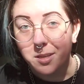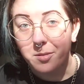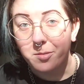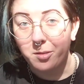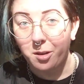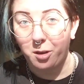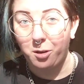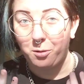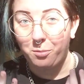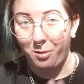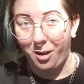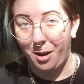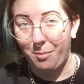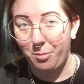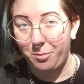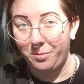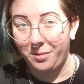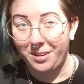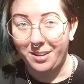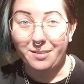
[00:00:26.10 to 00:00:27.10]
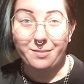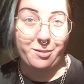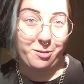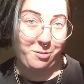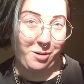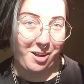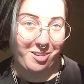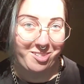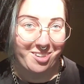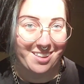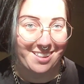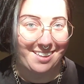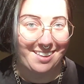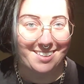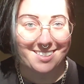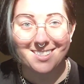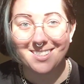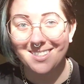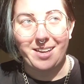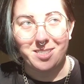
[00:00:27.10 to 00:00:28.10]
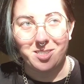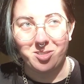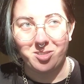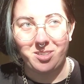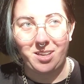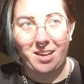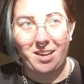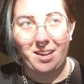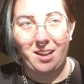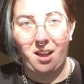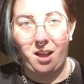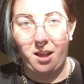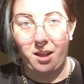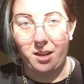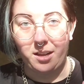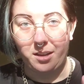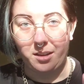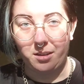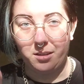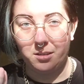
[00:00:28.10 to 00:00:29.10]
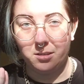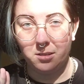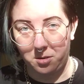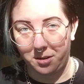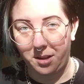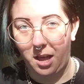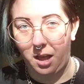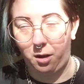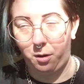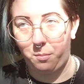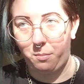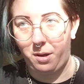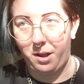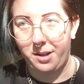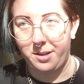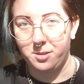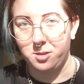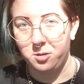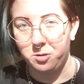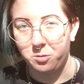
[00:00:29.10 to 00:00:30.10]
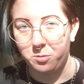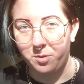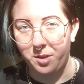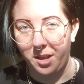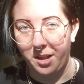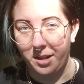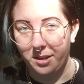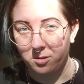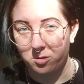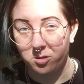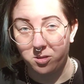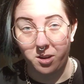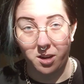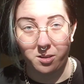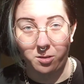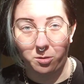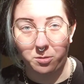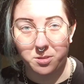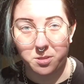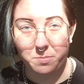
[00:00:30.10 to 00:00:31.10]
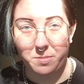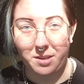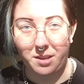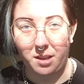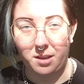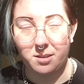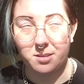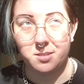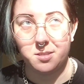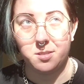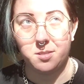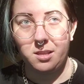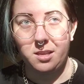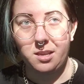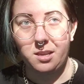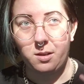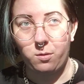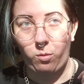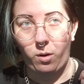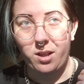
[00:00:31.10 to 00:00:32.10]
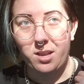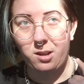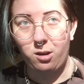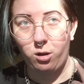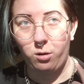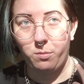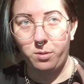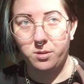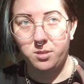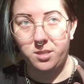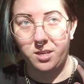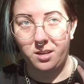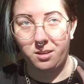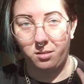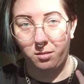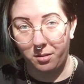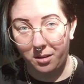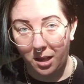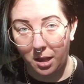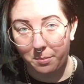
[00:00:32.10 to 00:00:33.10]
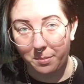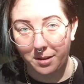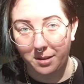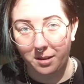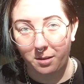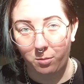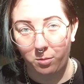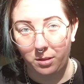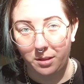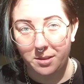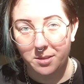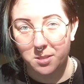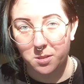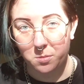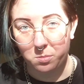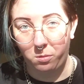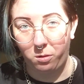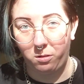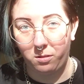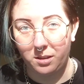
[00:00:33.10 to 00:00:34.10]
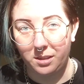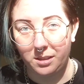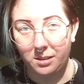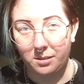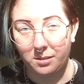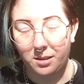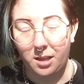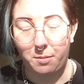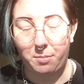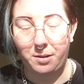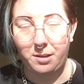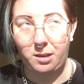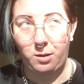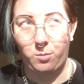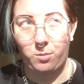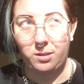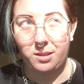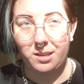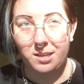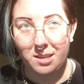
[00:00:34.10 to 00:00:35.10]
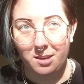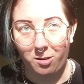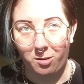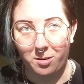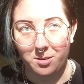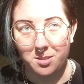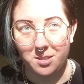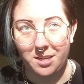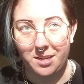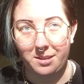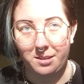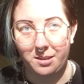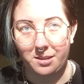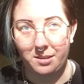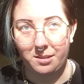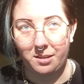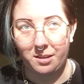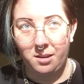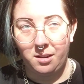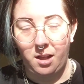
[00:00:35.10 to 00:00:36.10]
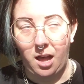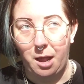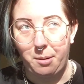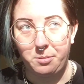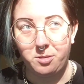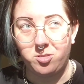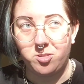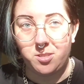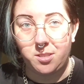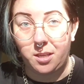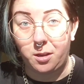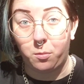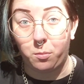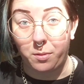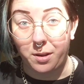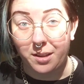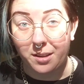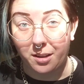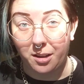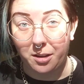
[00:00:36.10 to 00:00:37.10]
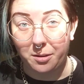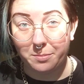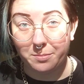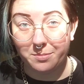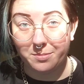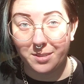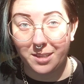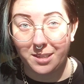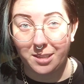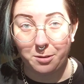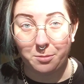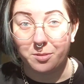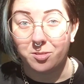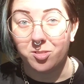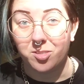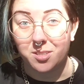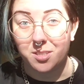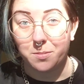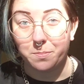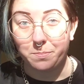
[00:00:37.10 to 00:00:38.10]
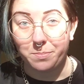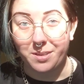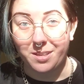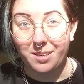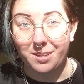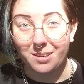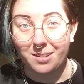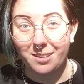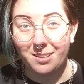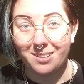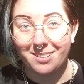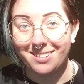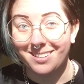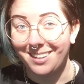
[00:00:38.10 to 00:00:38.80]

you know, probably, if you're watching this, yesterday I took out my 2-gauge tunnels because the right ear in particular kept getting really swollen, kept getting really irritated. I would just like wake up and it would just be